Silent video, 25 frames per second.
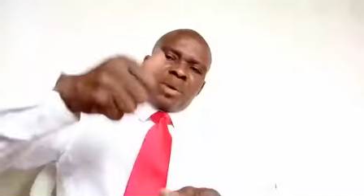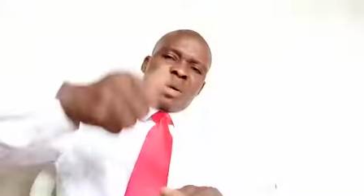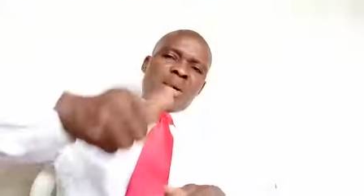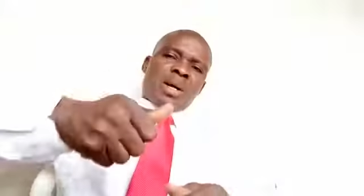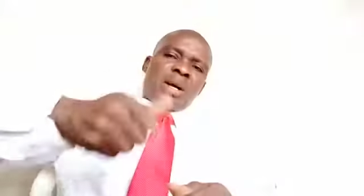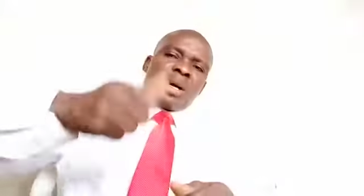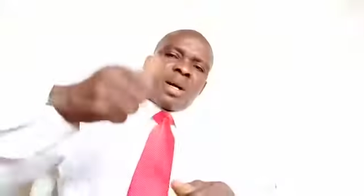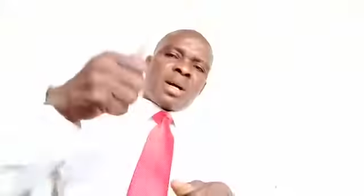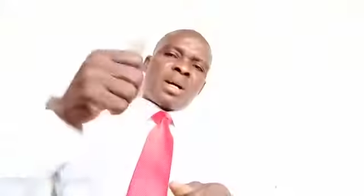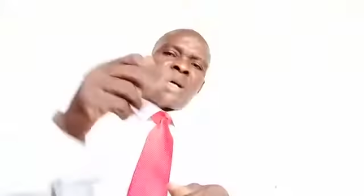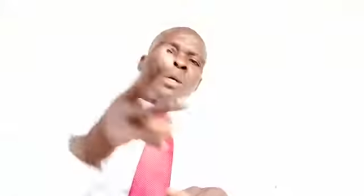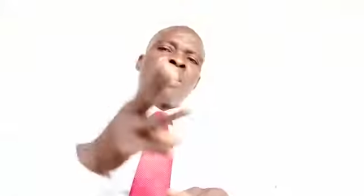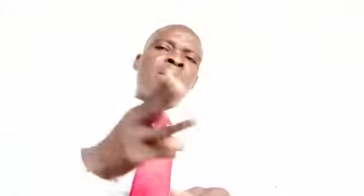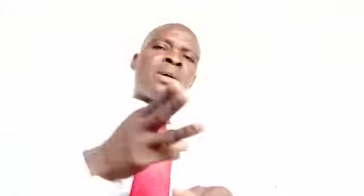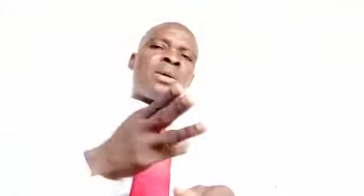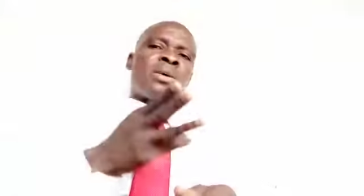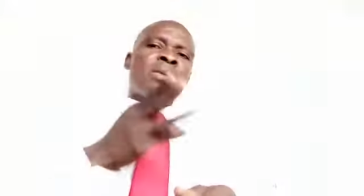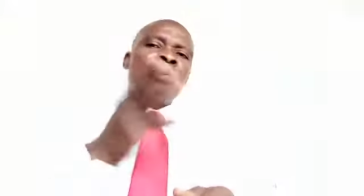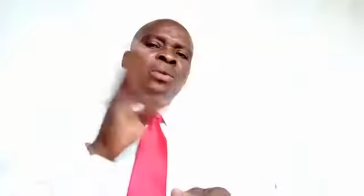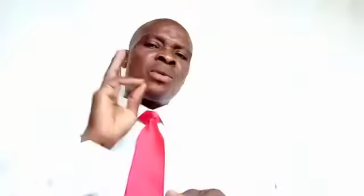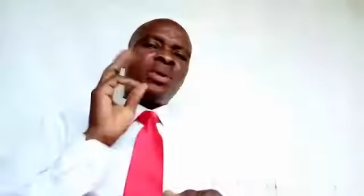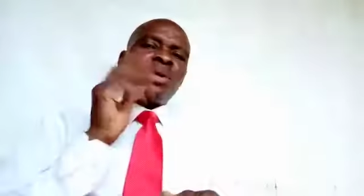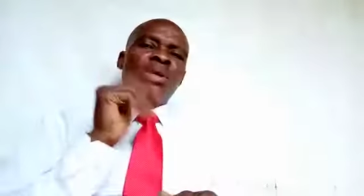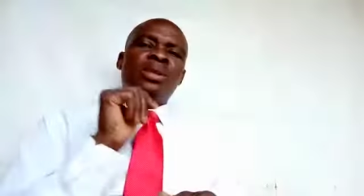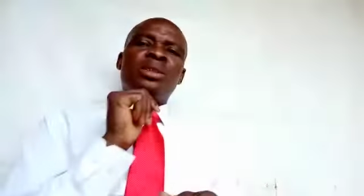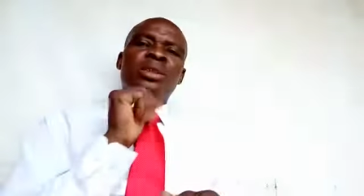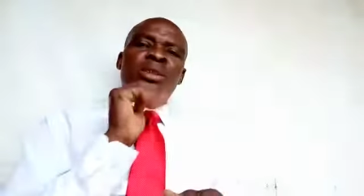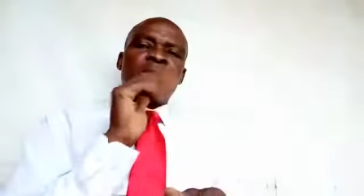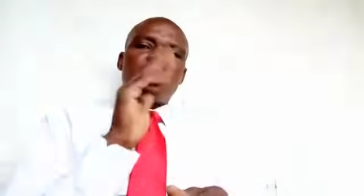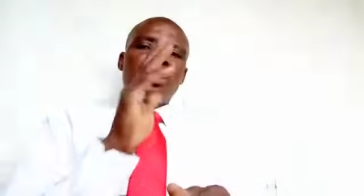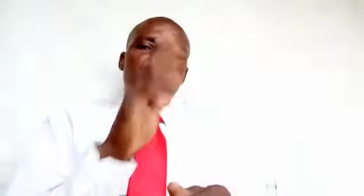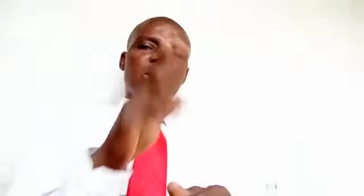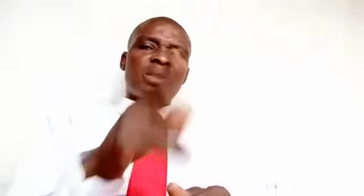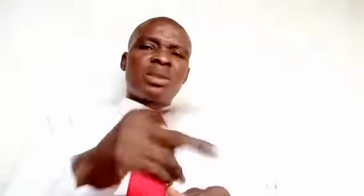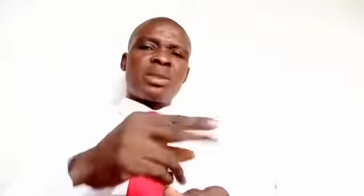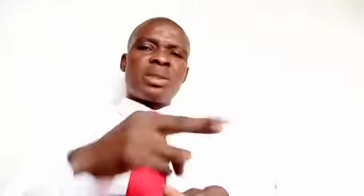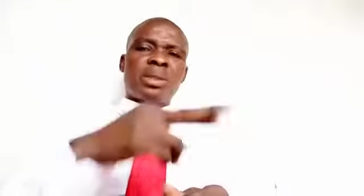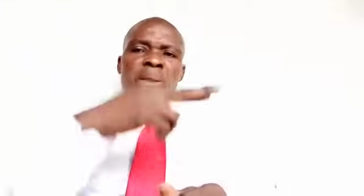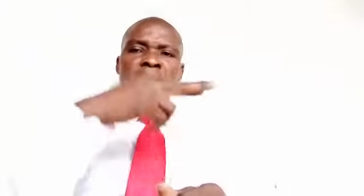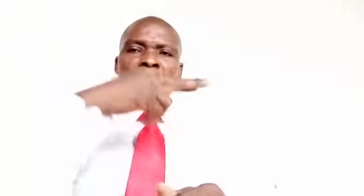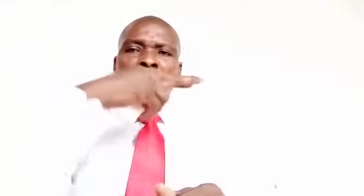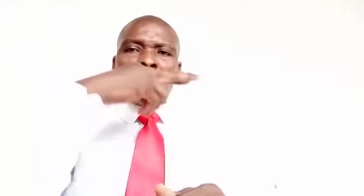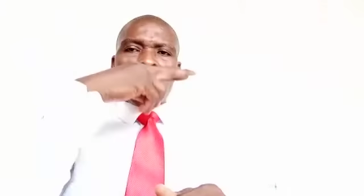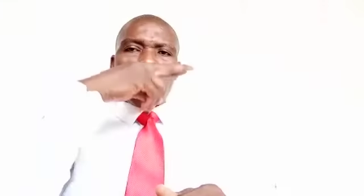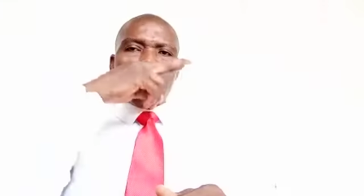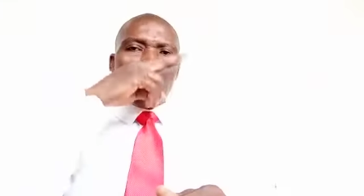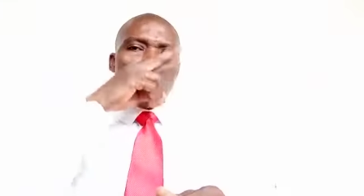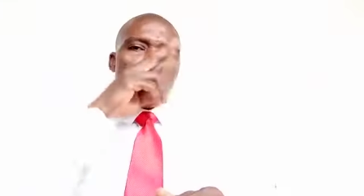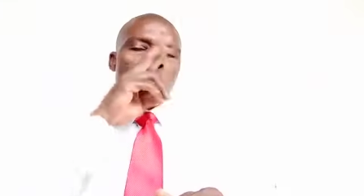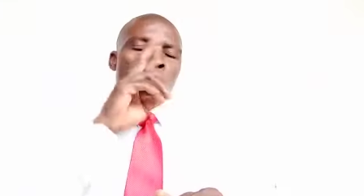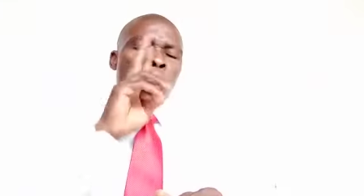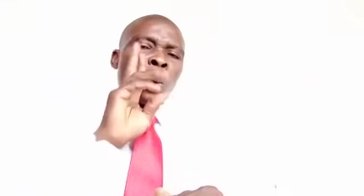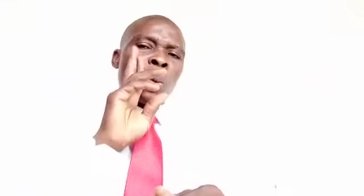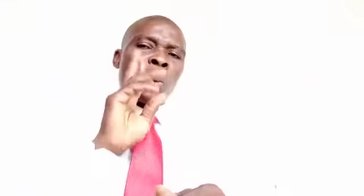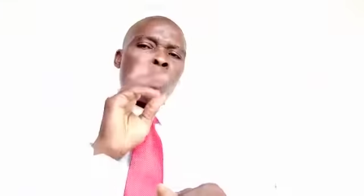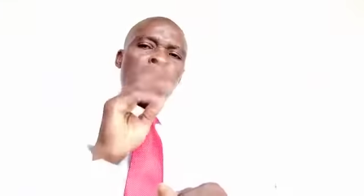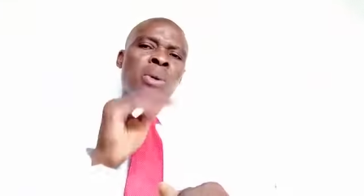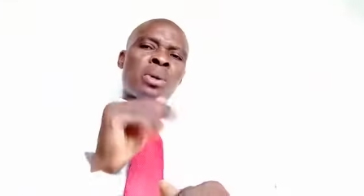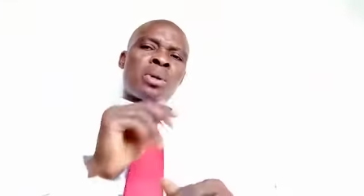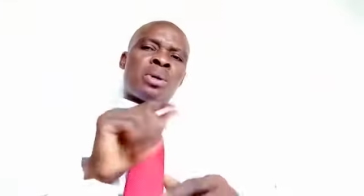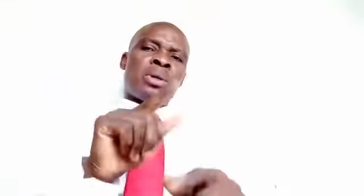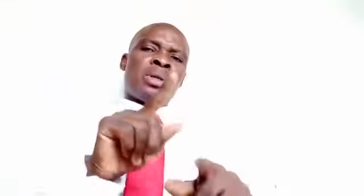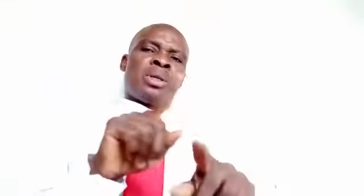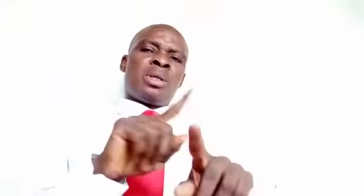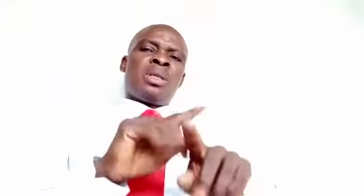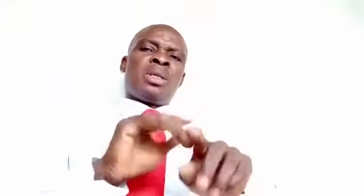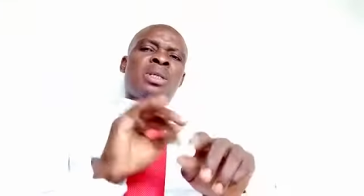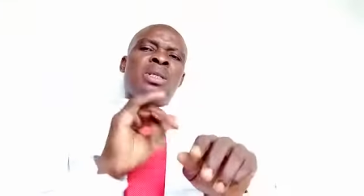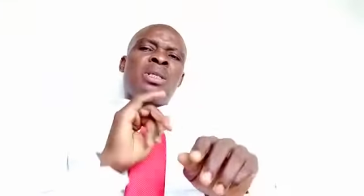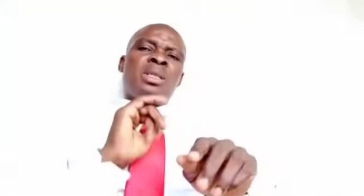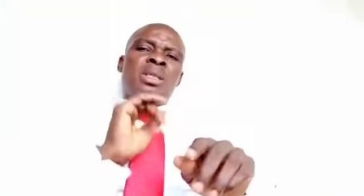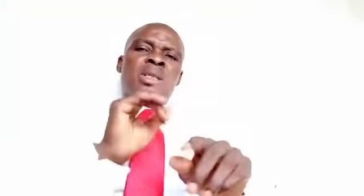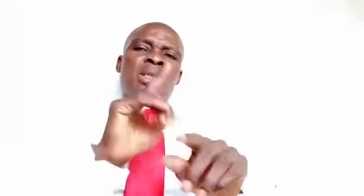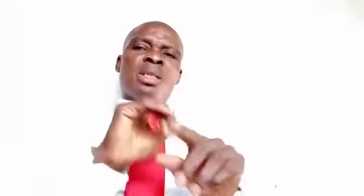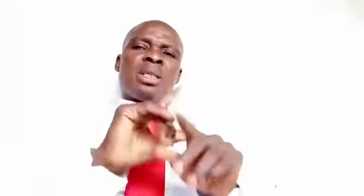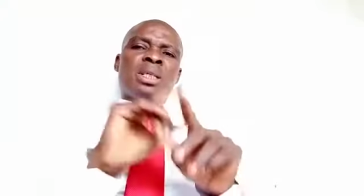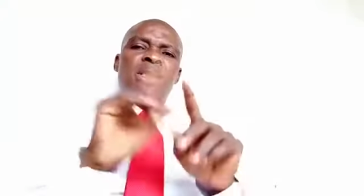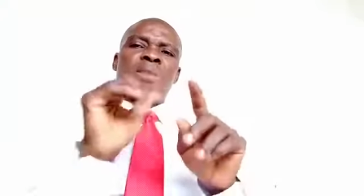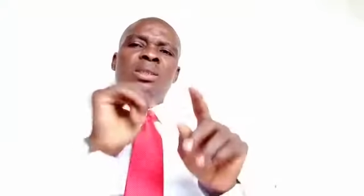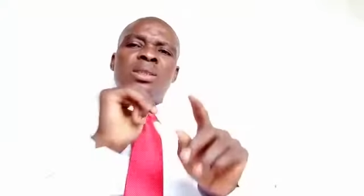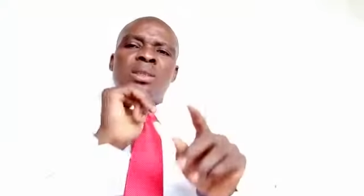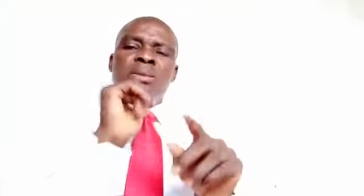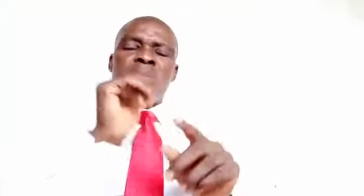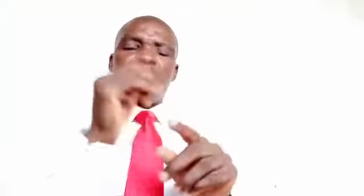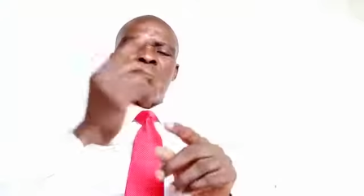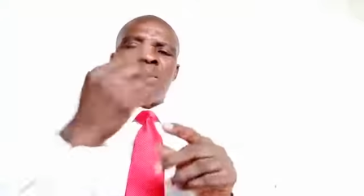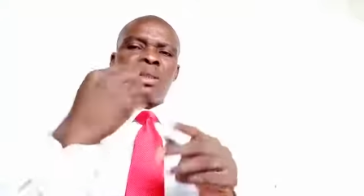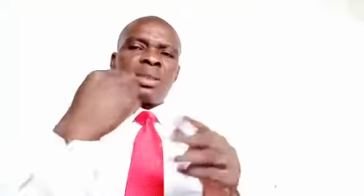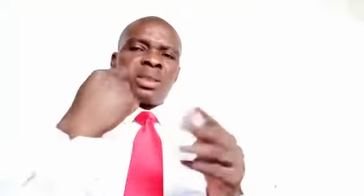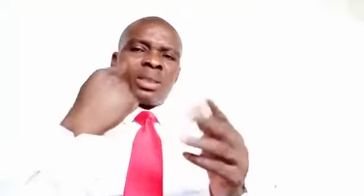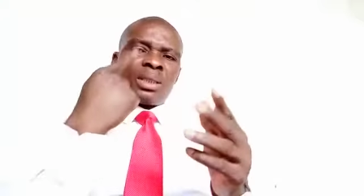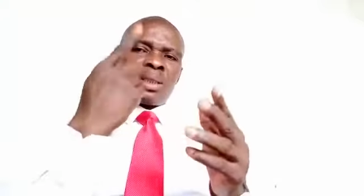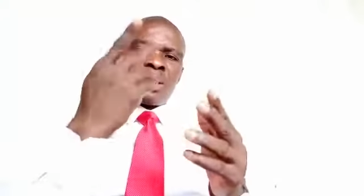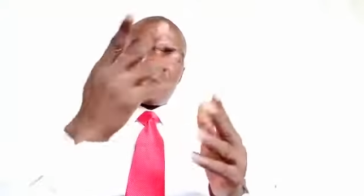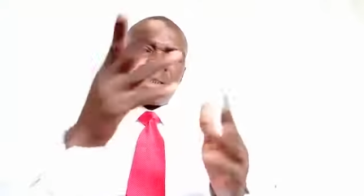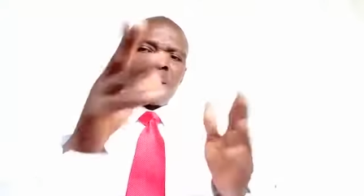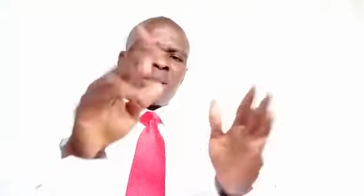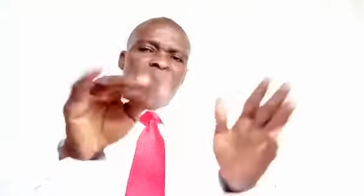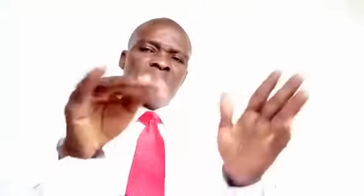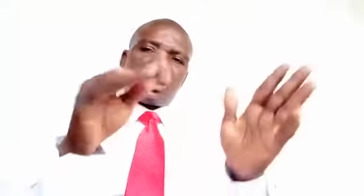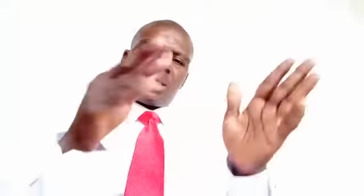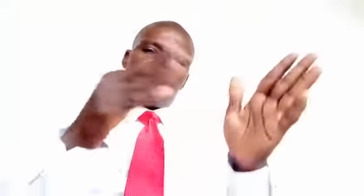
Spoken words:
It has not been seen again. The library